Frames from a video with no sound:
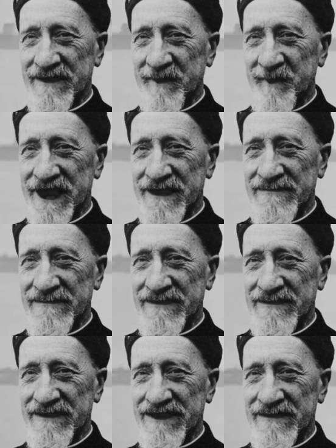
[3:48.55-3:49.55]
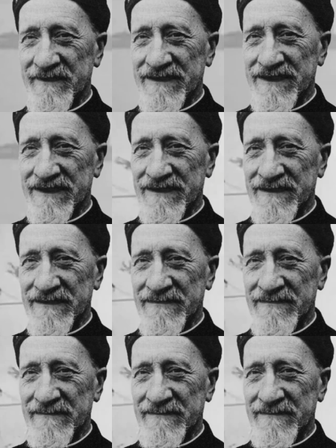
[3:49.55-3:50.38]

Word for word: area of Tsabei